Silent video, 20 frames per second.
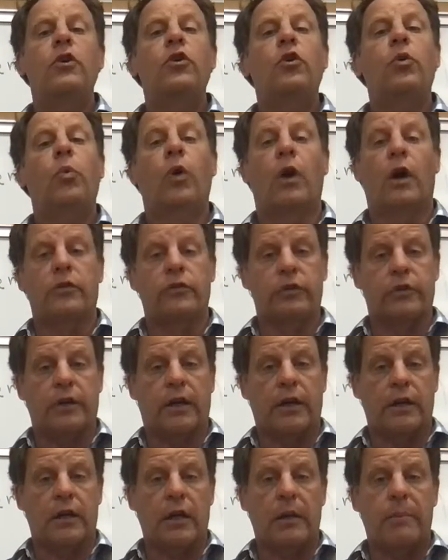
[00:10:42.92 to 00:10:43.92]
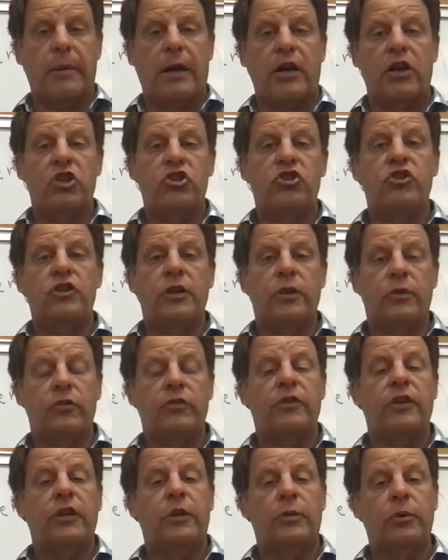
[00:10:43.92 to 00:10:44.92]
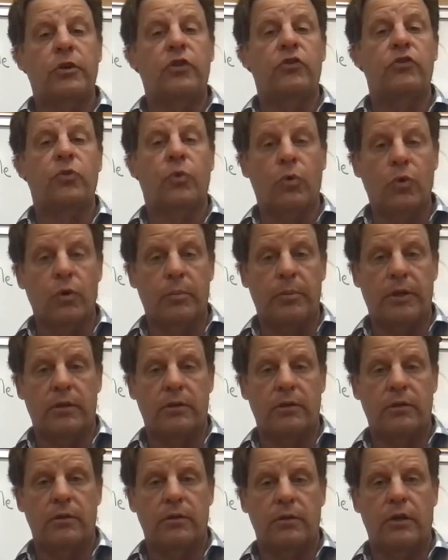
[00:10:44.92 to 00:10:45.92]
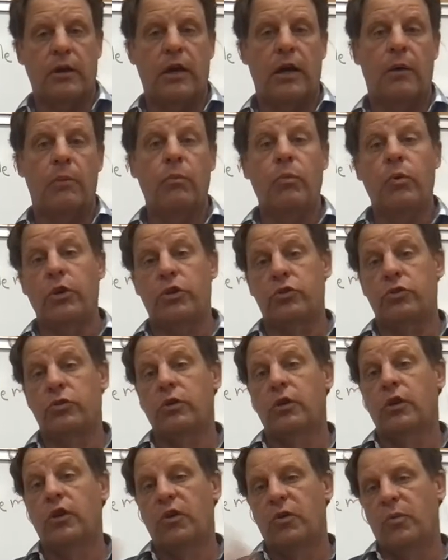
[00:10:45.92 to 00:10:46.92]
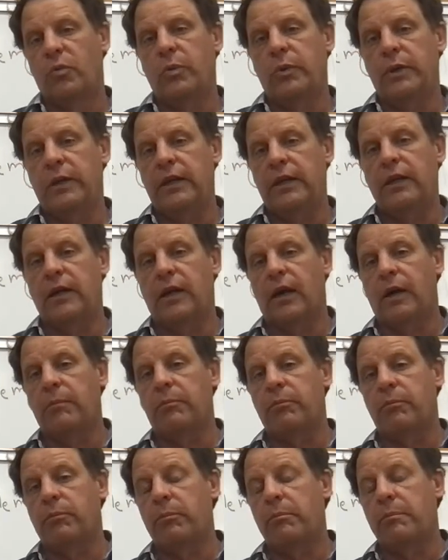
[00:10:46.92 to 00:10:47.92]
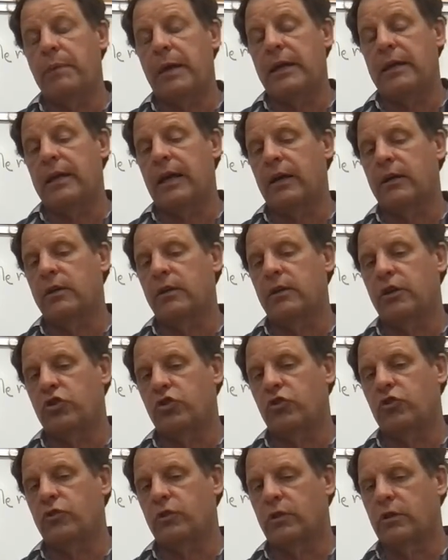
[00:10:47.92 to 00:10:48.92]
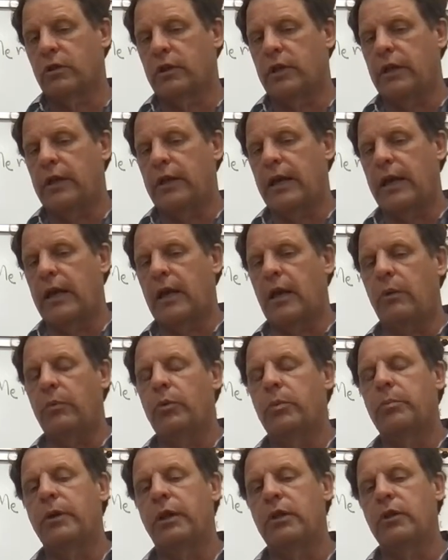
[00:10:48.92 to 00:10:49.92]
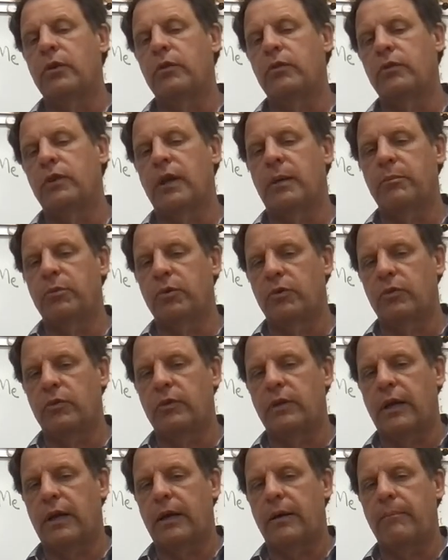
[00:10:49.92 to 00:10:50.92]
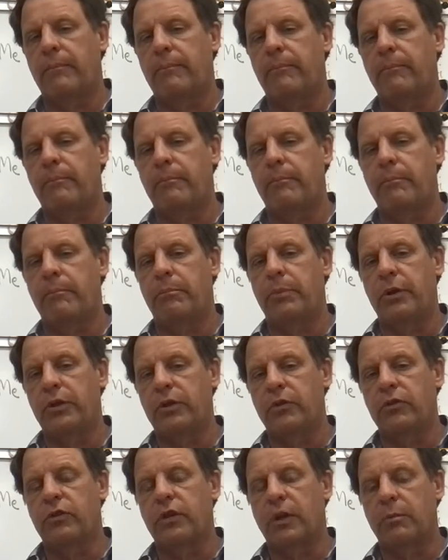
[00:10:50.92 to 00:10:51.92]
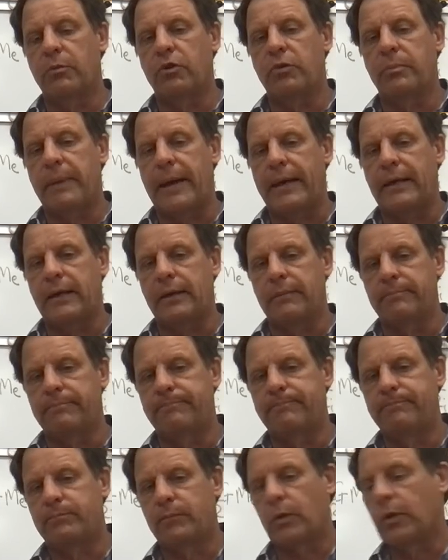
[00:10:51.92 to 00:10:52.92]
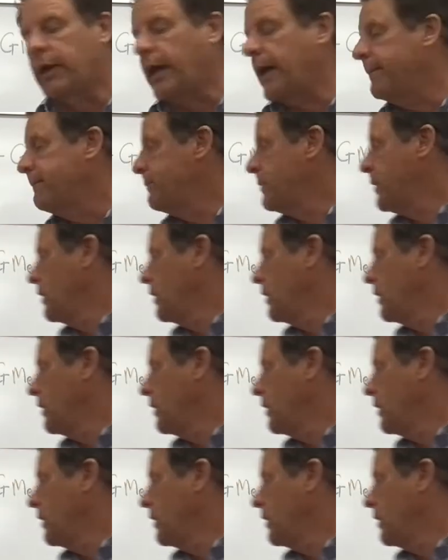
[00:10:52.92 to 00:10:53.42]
We're also talking about a geosynchronous orbit, which we made calculations early, and I will bring those numbers back in. Okay,